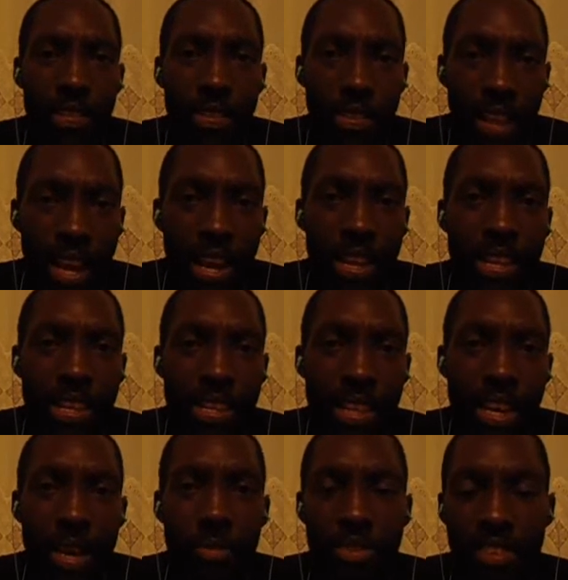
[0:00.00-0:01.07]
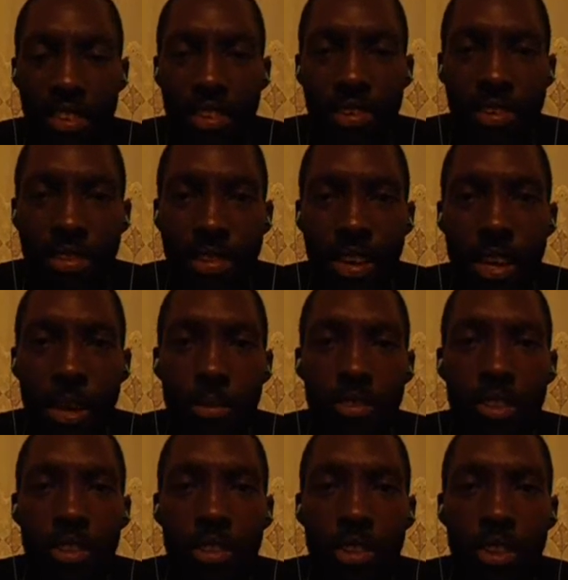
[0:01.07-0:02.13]
99% of the times,
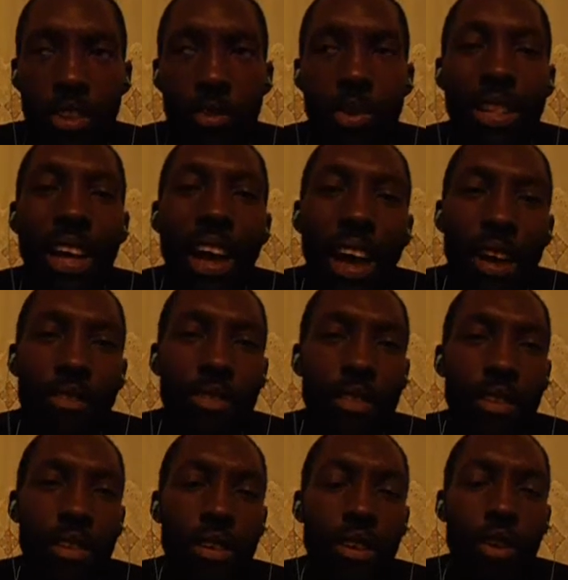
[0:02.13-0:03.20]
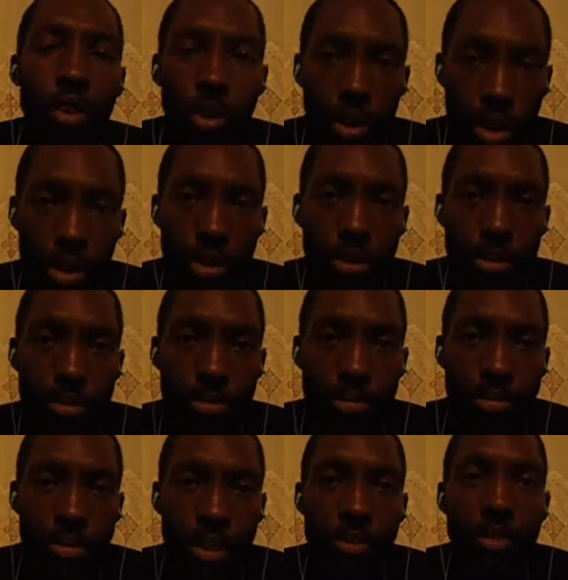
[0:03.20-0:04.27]
you will have to call her
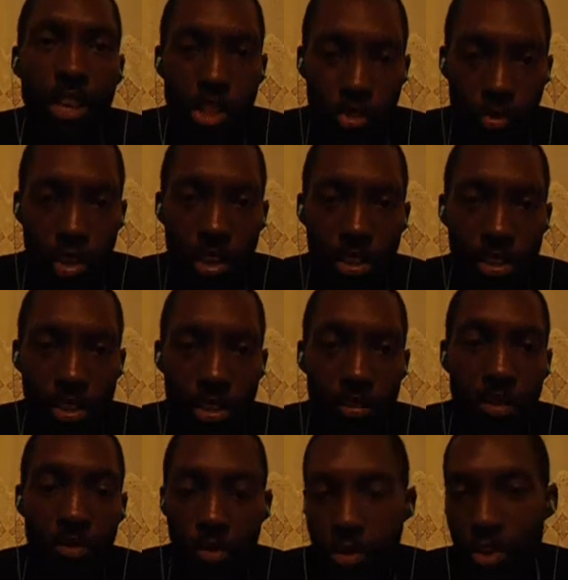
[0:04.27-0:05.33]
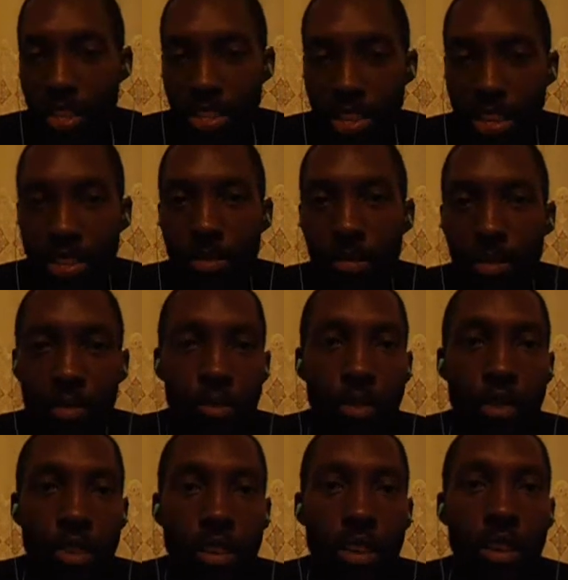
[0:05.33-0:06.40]
eventually before the date,
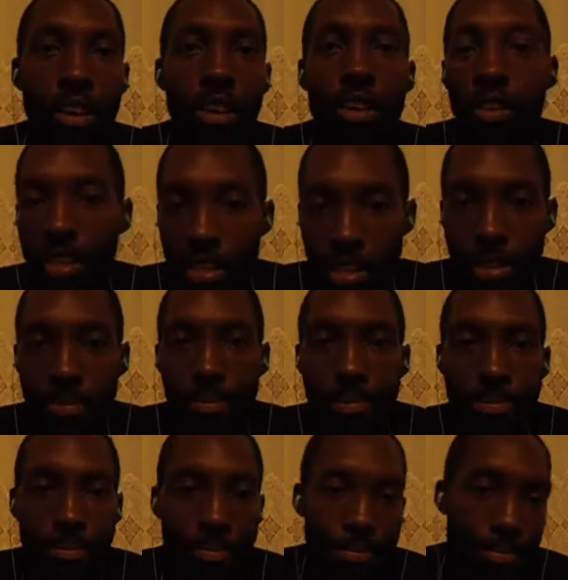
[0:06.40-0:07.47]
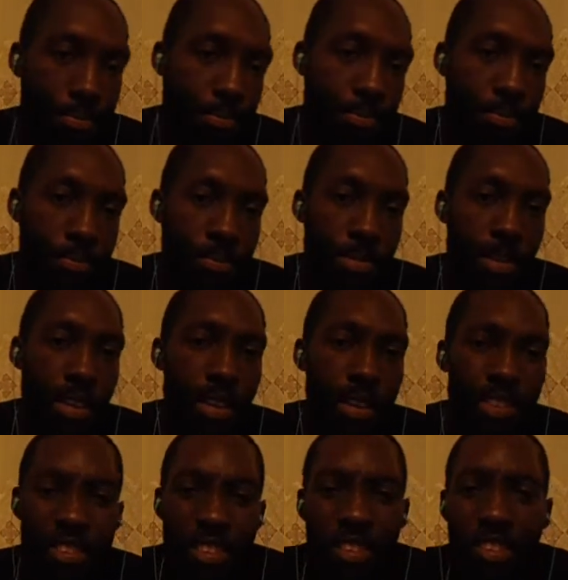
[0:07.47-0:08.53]
before hooking up.
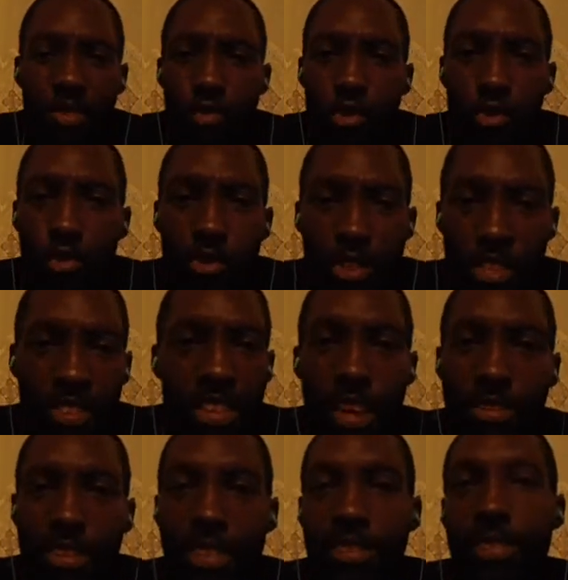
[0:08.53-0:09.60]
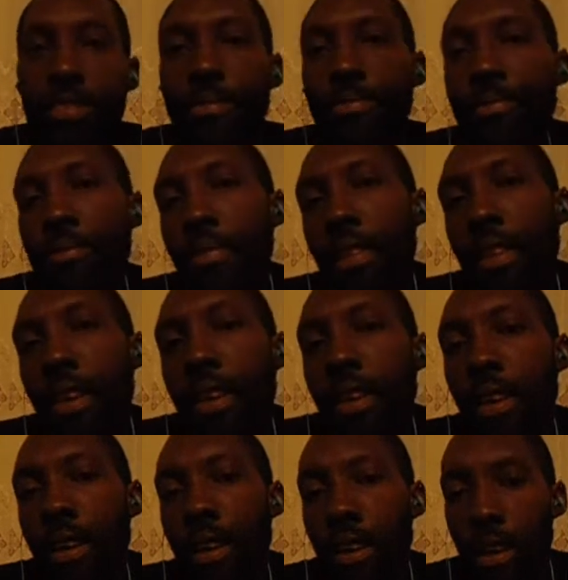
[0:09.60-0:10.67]
It's just the rule. It's just how it is.
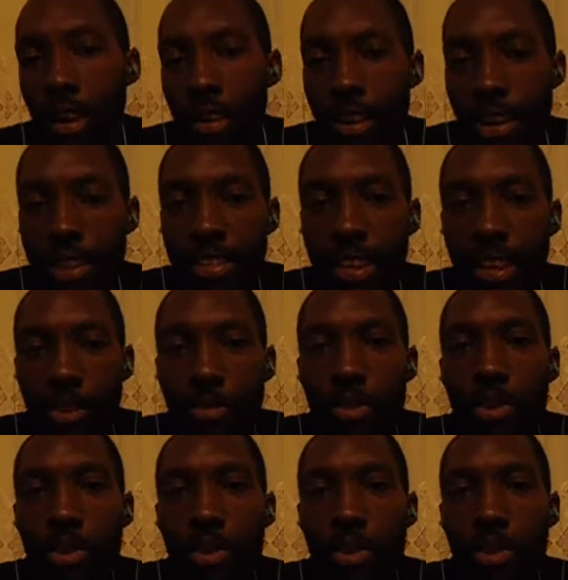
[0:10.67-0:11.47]
All right, now,